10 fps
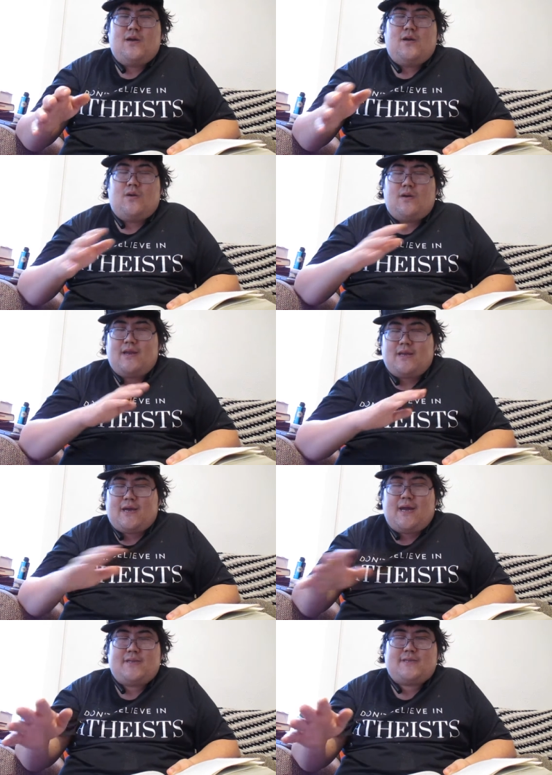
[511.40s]
or any
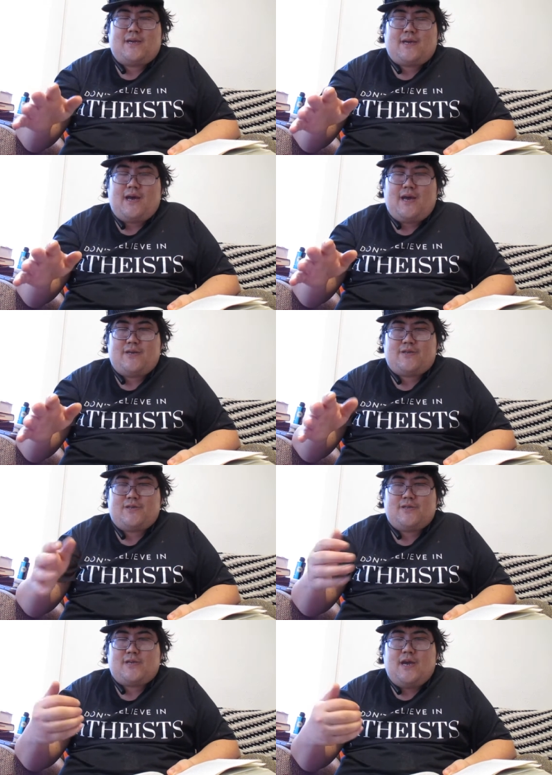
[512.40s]
kind of
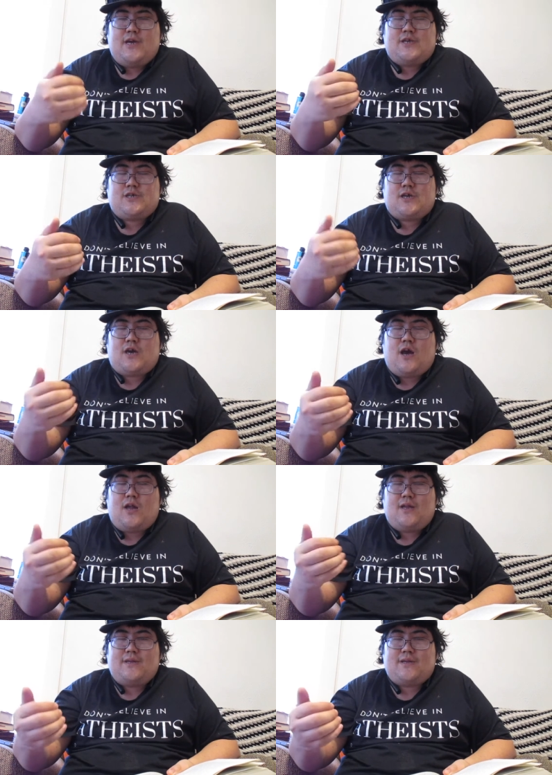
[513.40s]
psychiatrist should
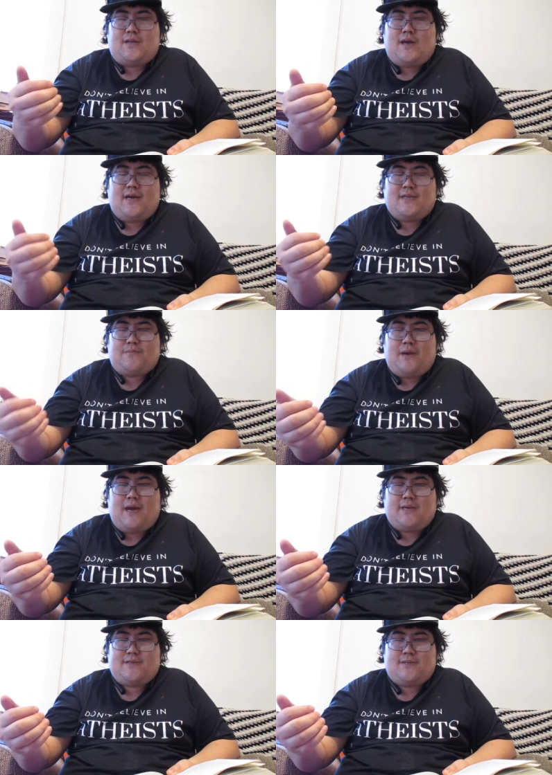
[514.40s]
call in the client's
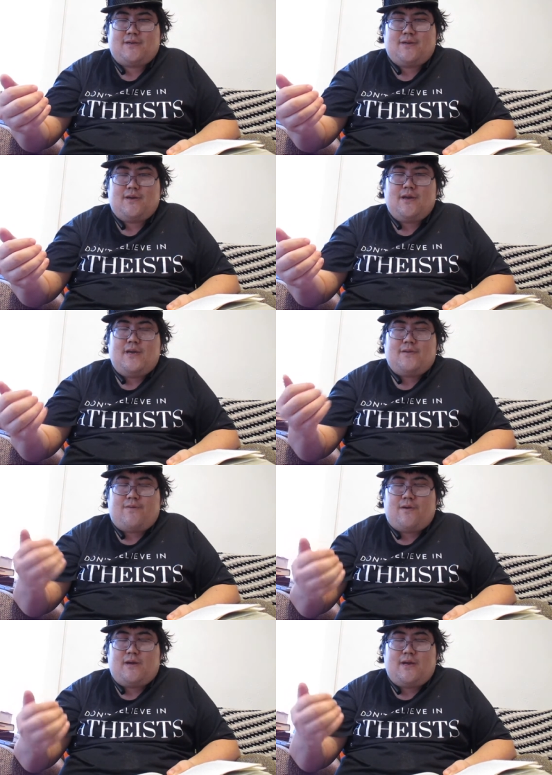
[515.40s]
pastor
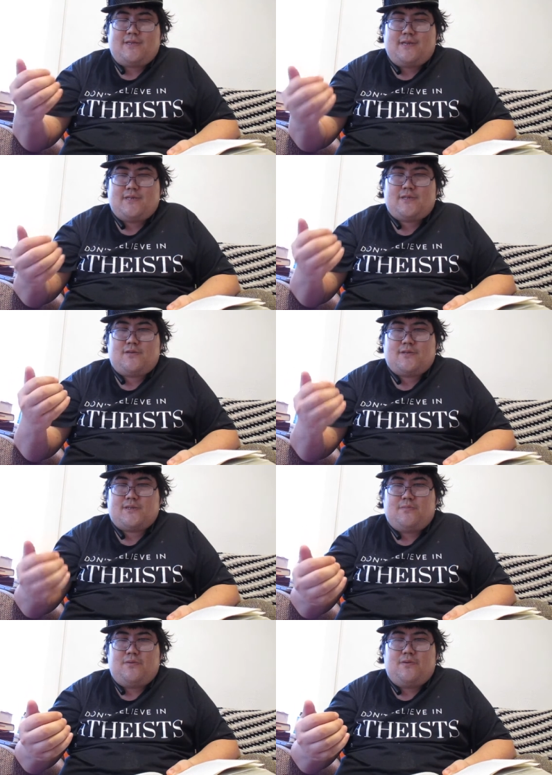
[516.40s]
for additional
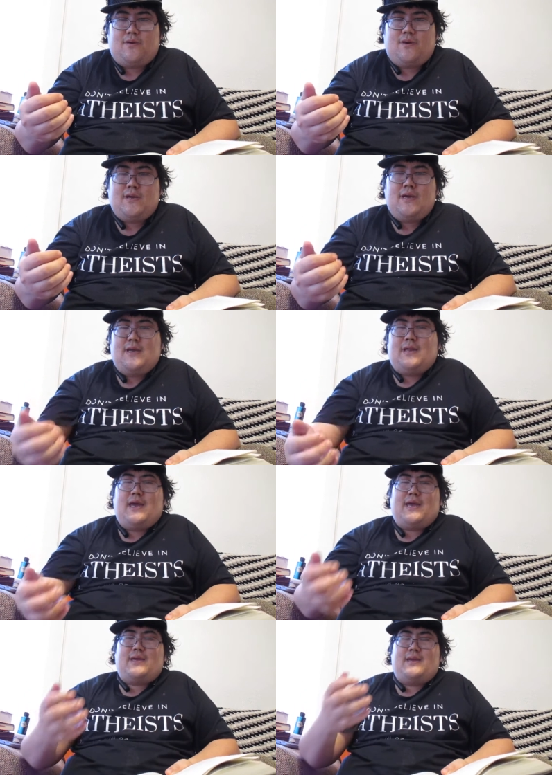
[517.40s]
support.
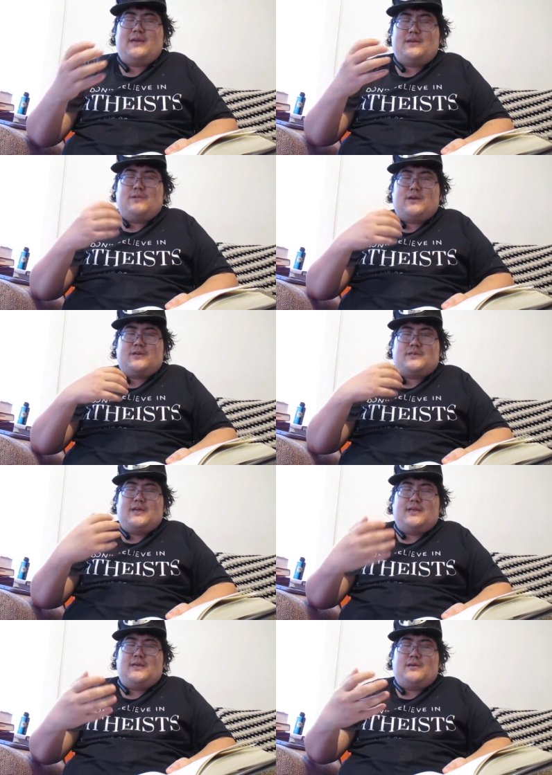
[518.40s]
Like, when you're
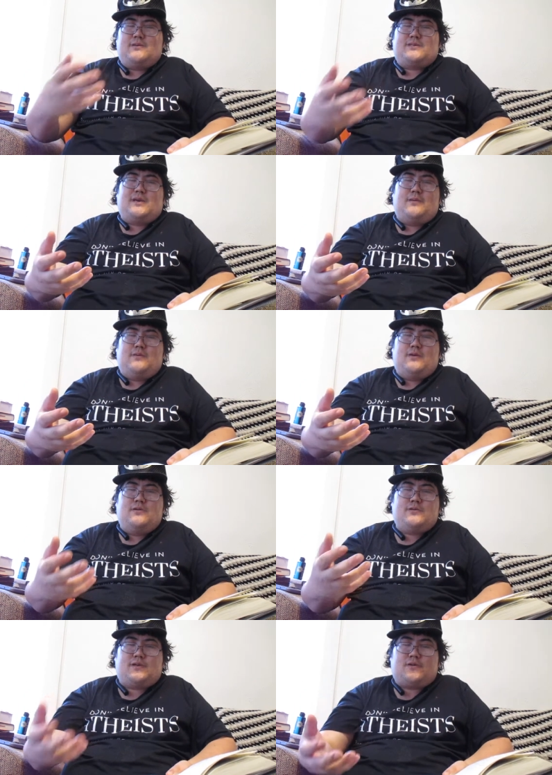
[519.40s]
dealing with someone
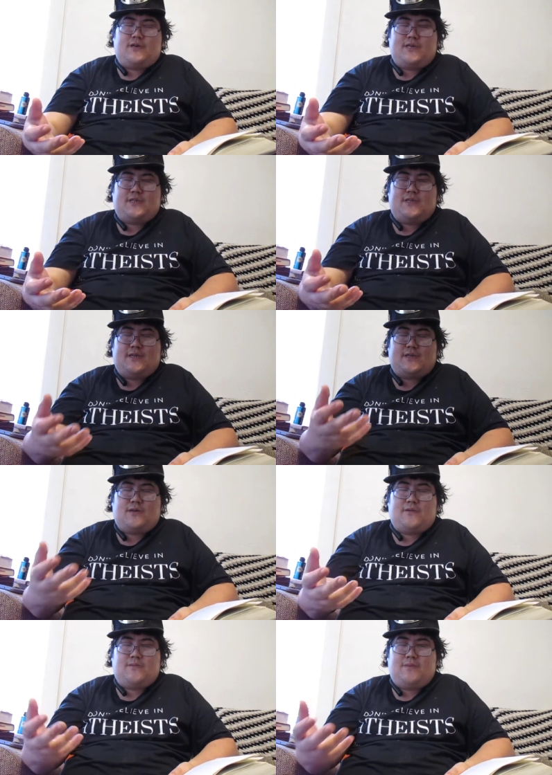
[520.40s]
who's a Christian and
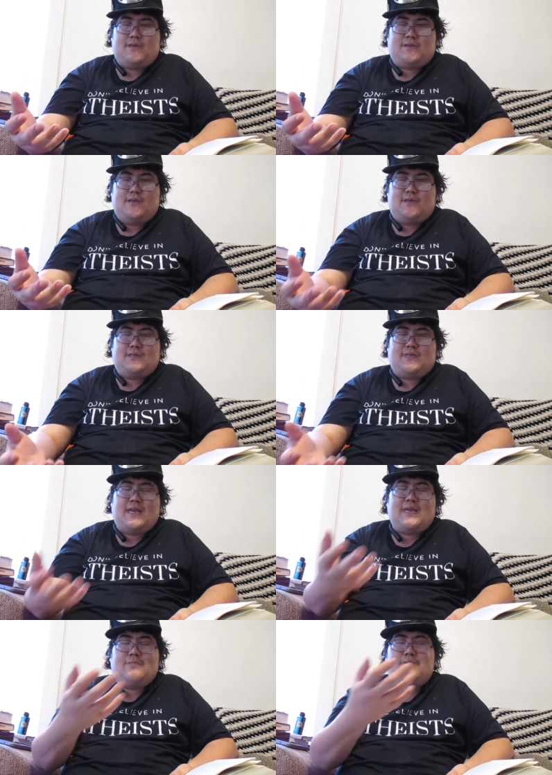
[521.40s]
struggles with mental illness,
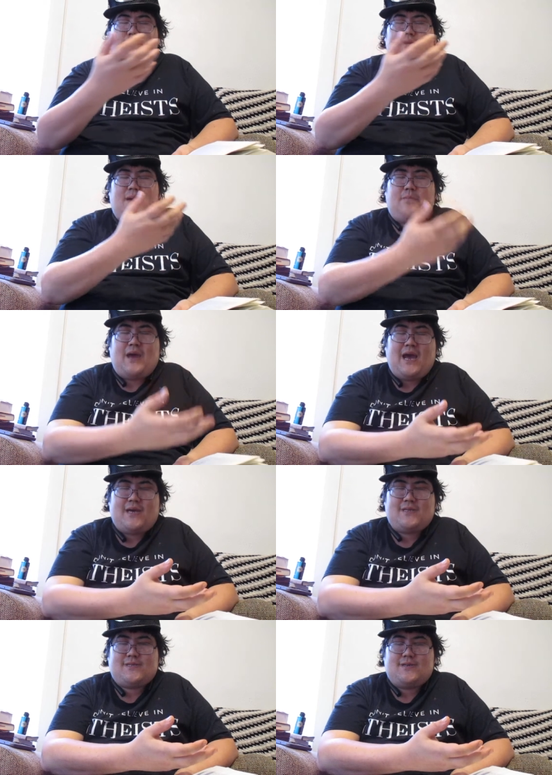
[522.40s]
they need both their
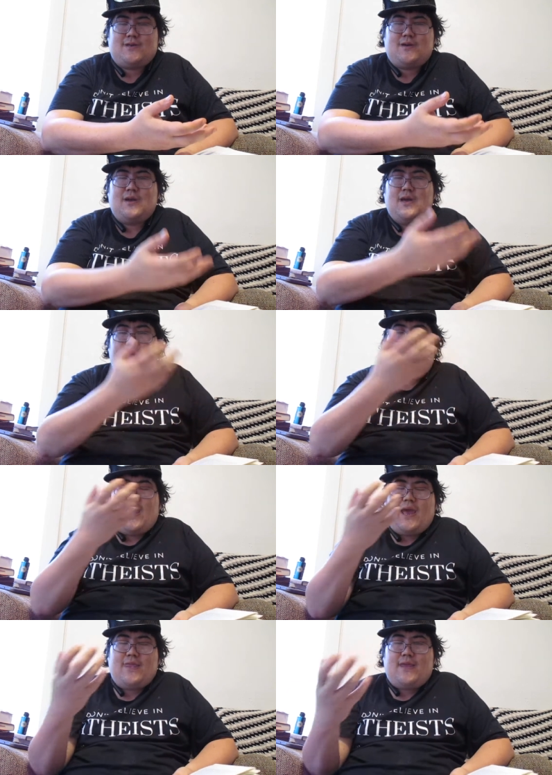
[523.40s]
pastor
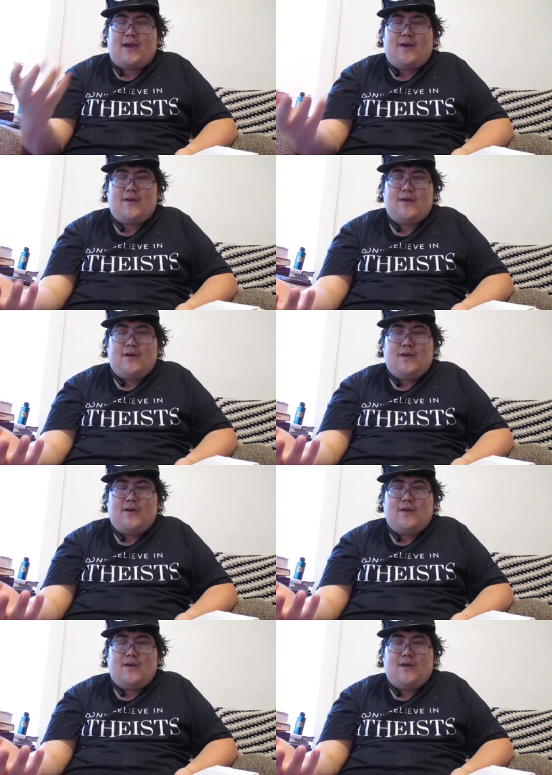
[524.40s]
and their